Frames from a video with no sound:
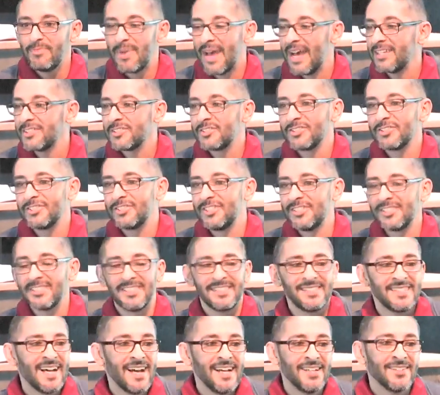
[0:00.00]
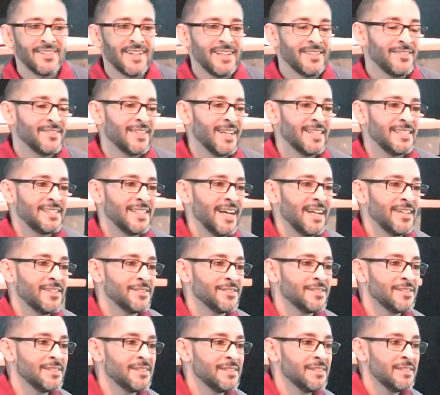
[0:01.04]
Pastor is just a title. I don't like
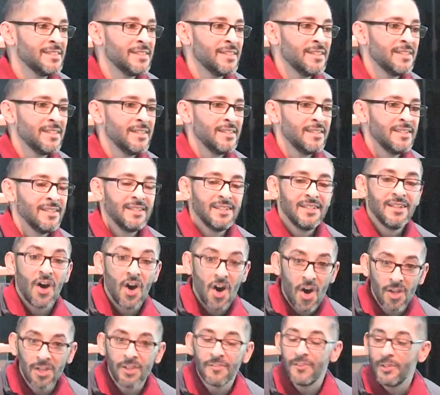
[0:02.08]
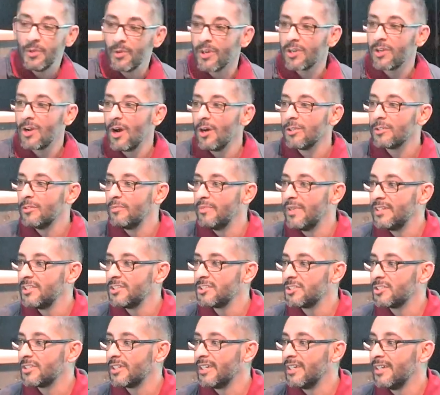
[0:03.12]
titles. All of you are called to
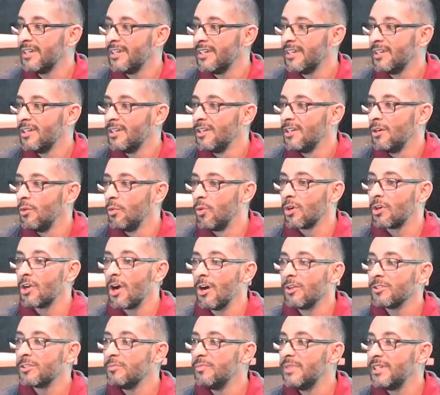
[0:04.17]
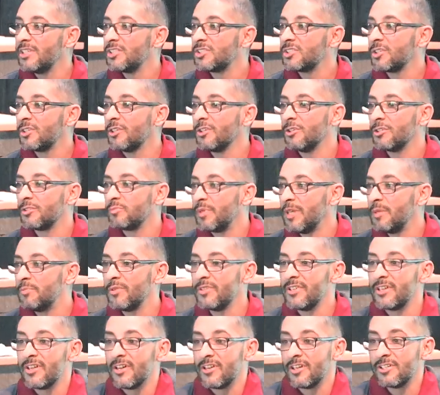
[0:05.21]
ministry. We're called to minister to those
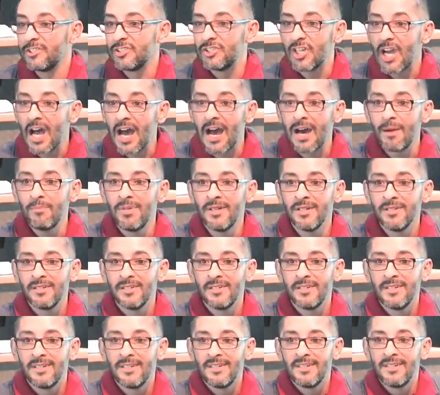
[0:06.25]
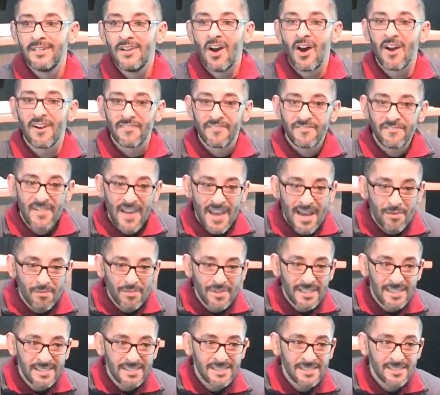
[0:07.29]
people that are at our job, our
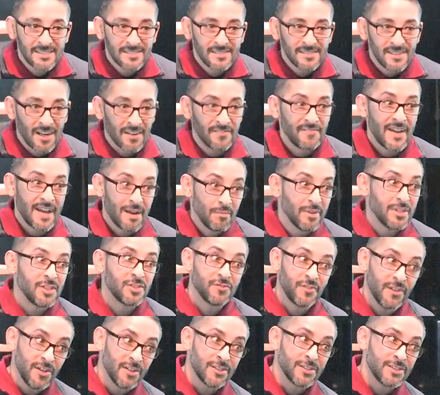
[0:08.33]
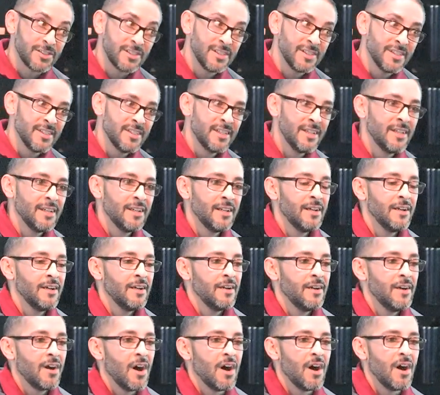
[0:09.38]
families, our families first,
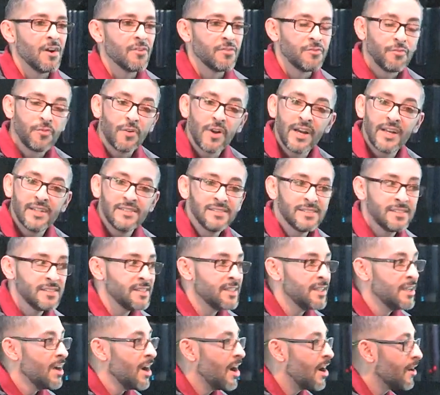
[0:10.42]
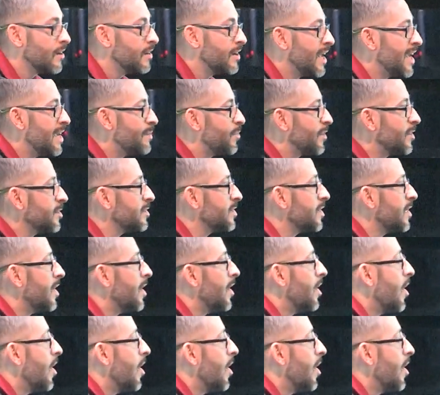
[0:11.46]
our friends, our neighbors.